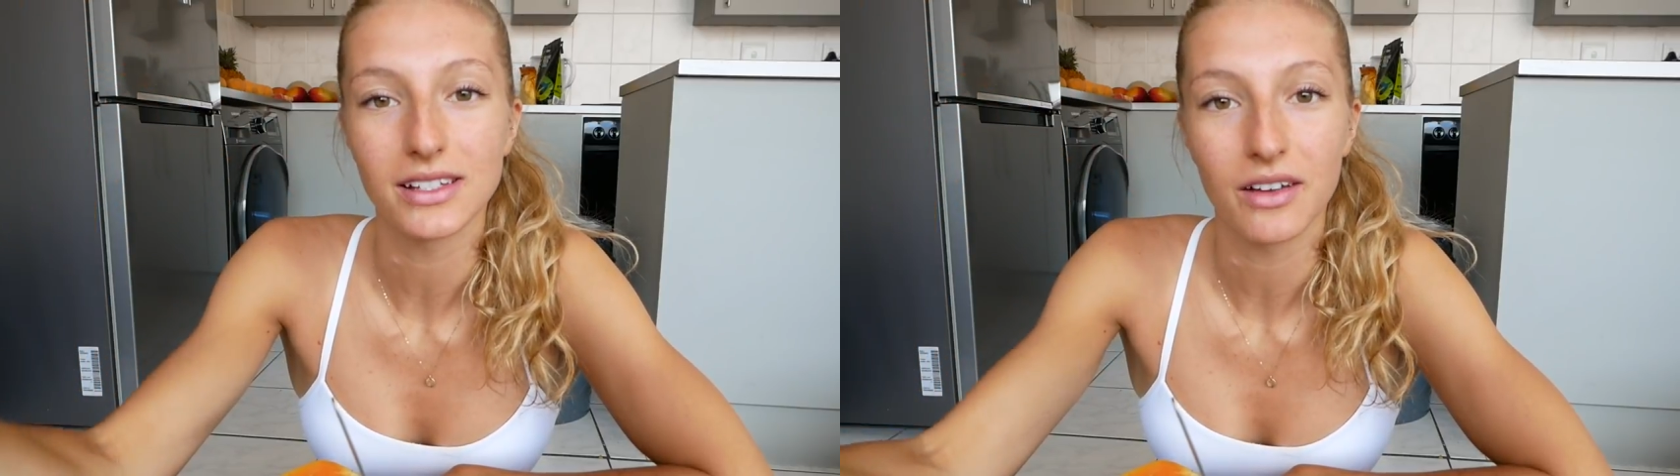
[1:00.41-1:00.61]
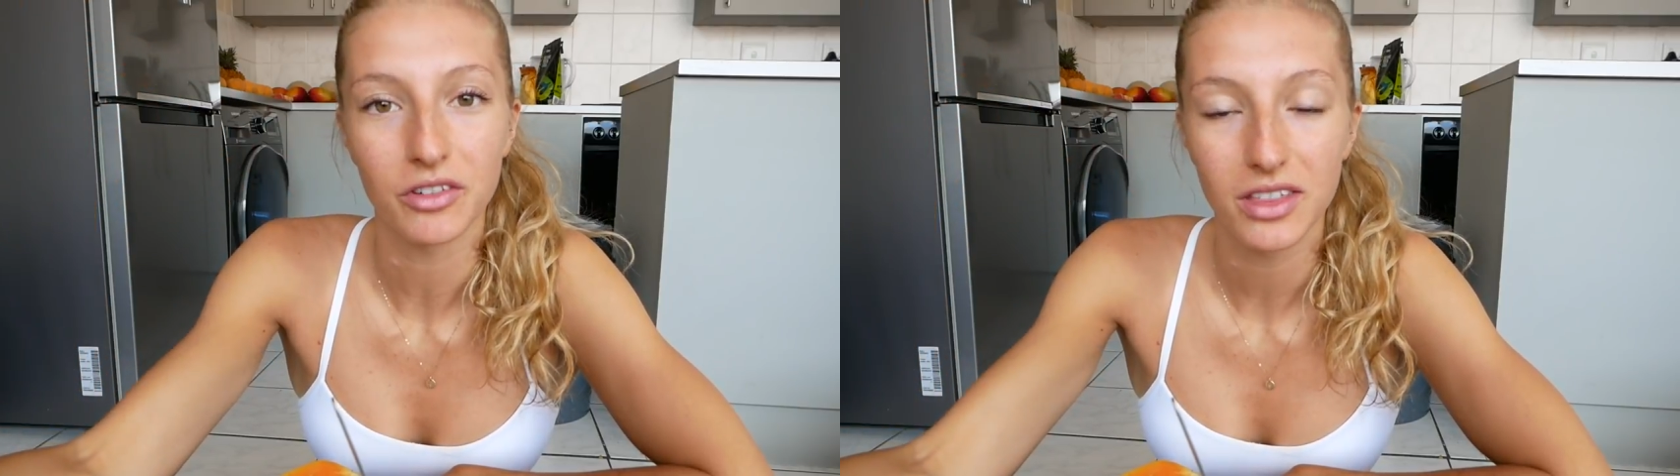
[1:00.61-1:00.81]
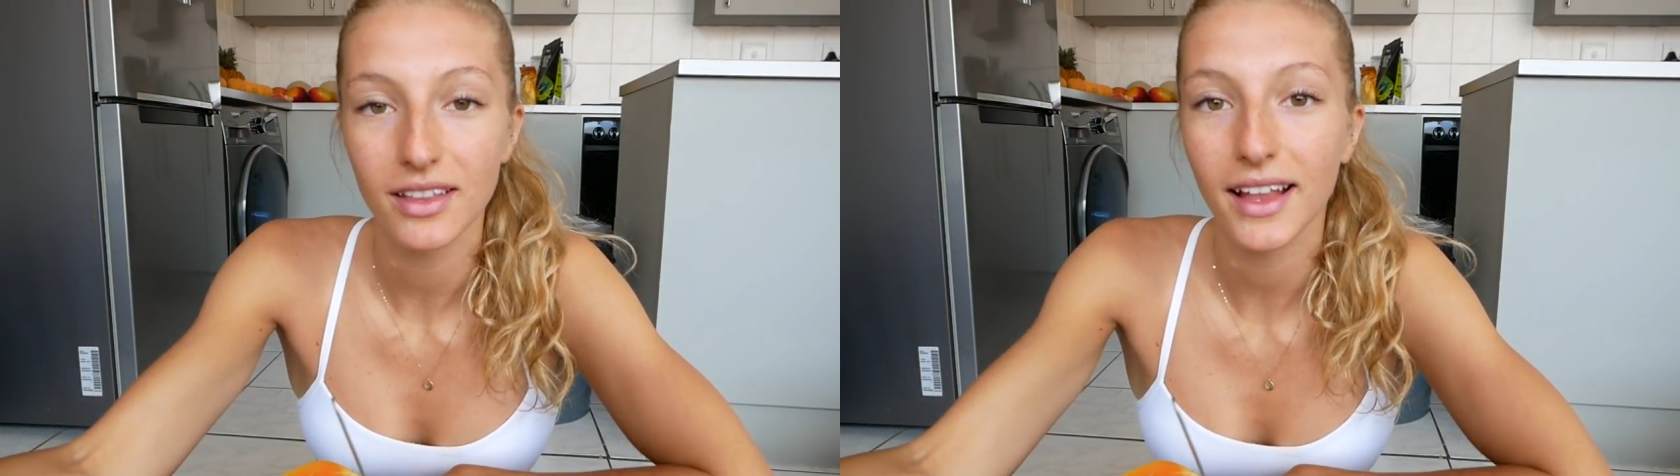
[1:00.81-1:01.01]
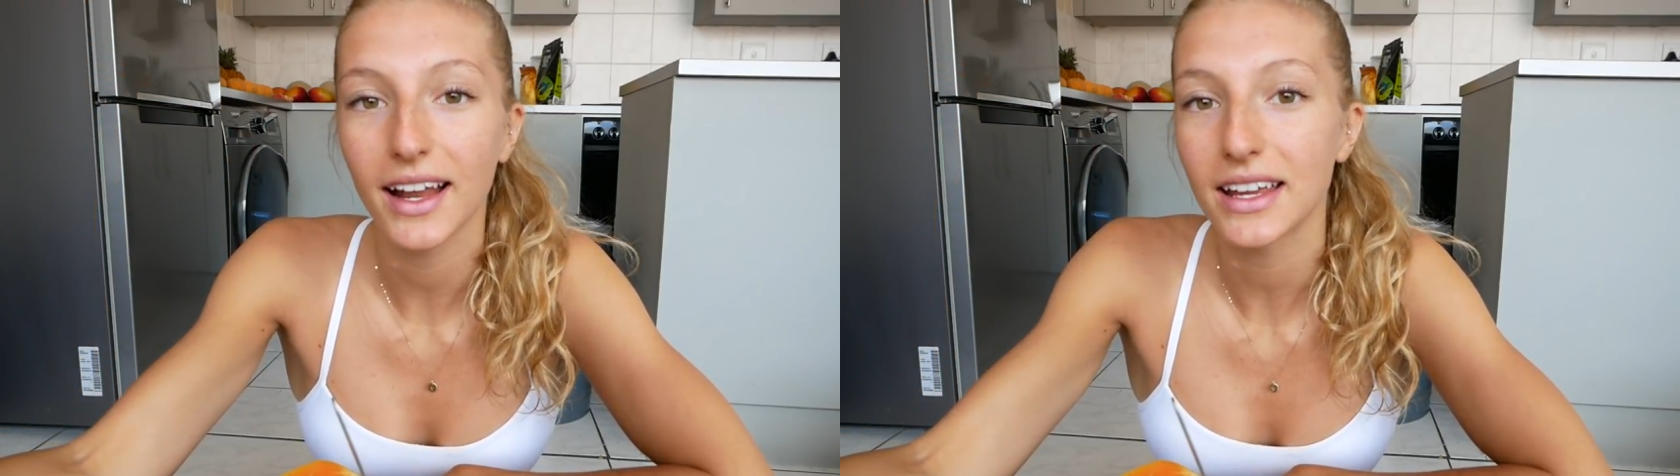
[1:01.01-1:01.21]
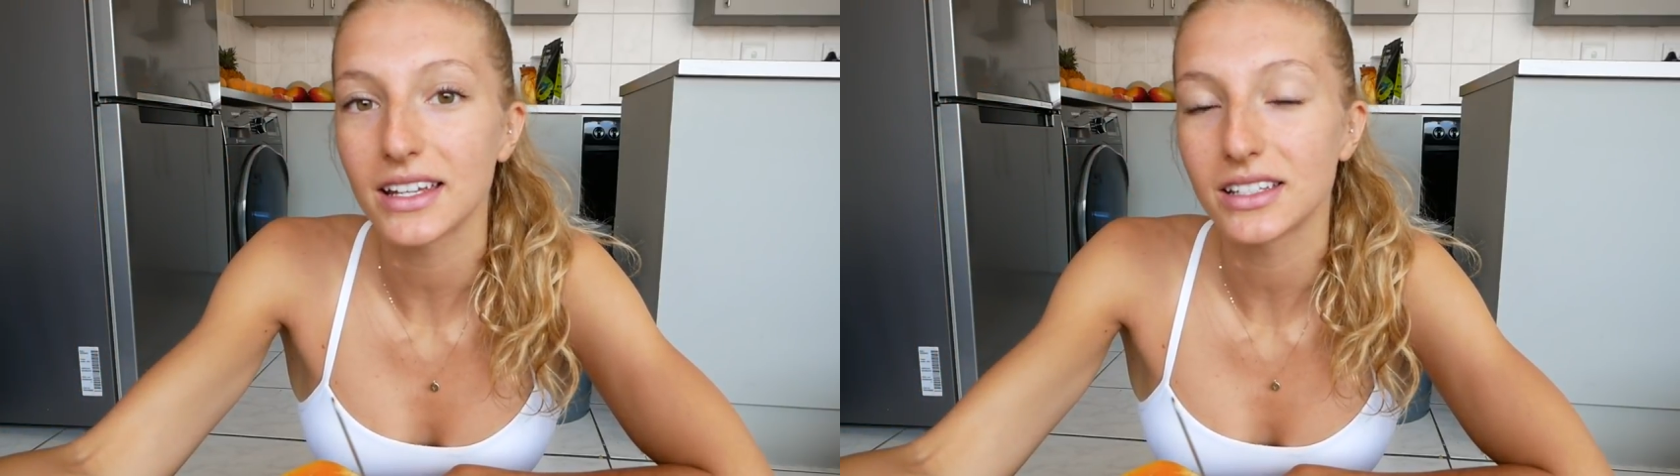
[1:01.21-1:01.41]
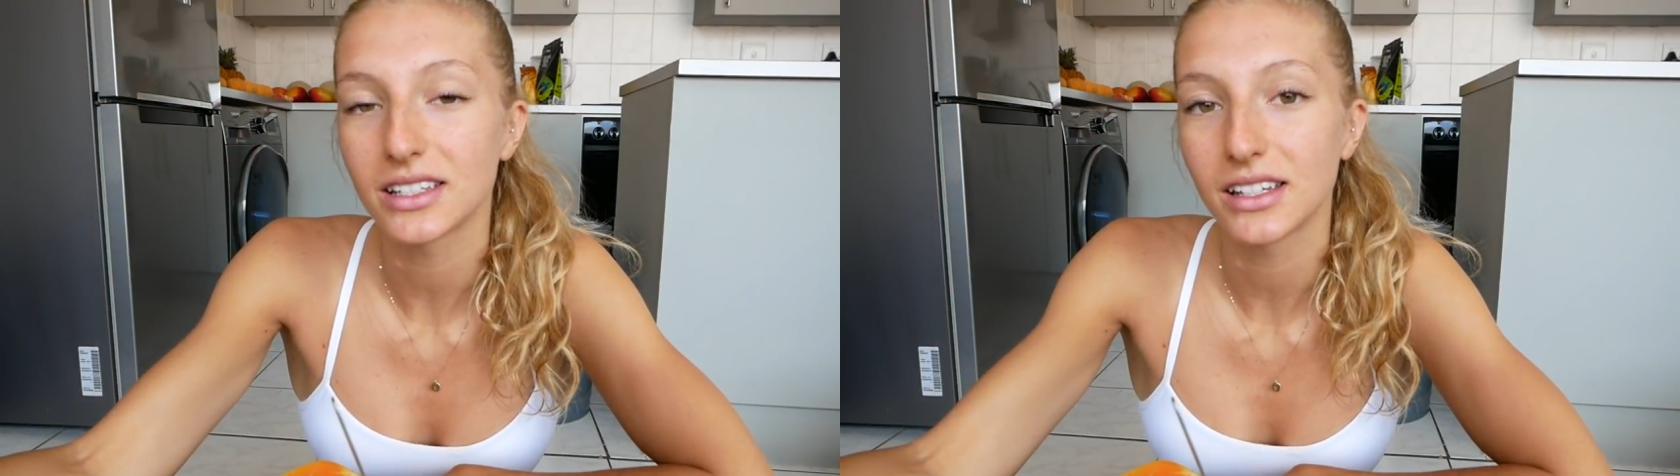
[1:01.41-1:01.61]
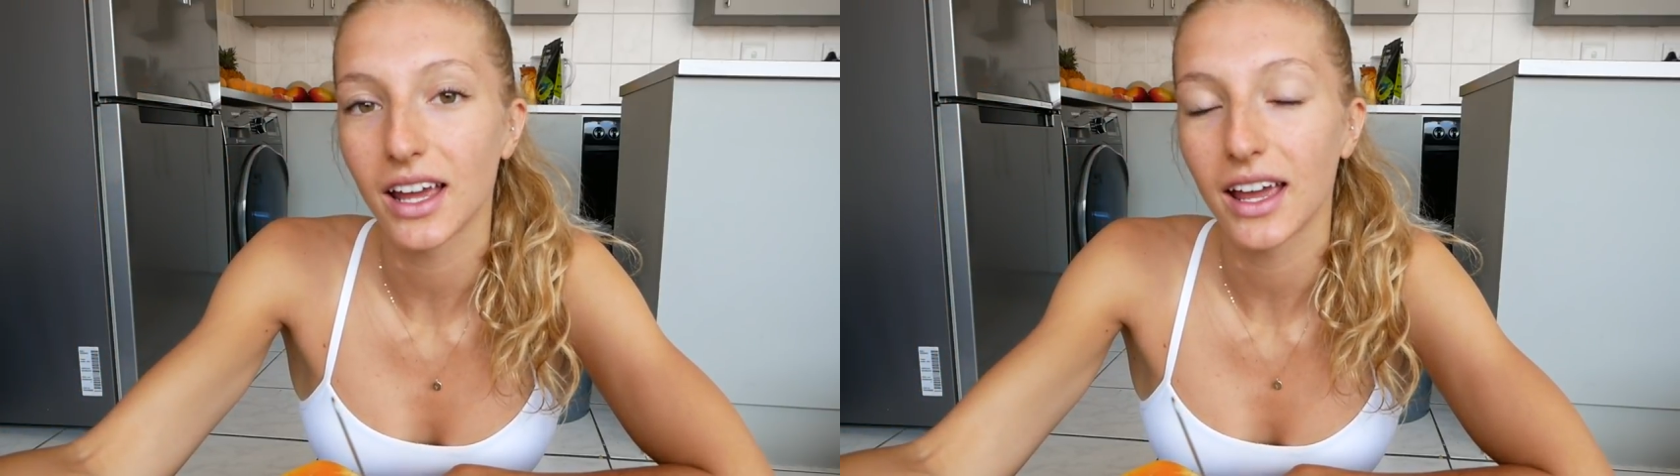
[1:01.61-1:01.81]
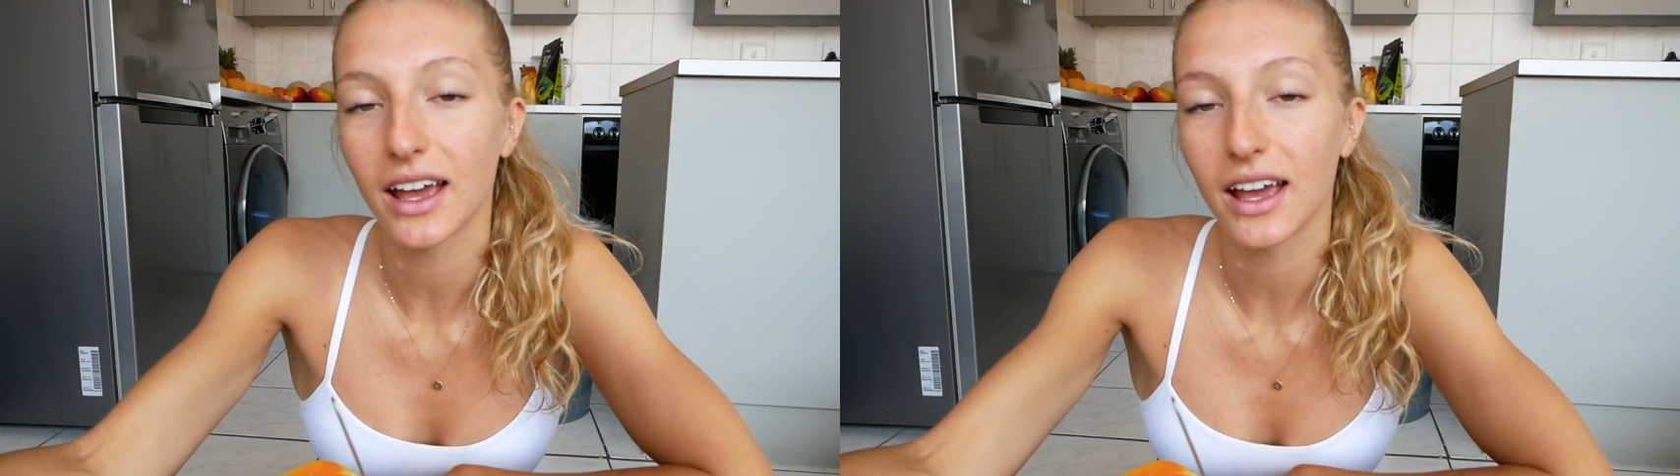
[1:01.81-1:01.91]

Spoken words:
everything that I eat today,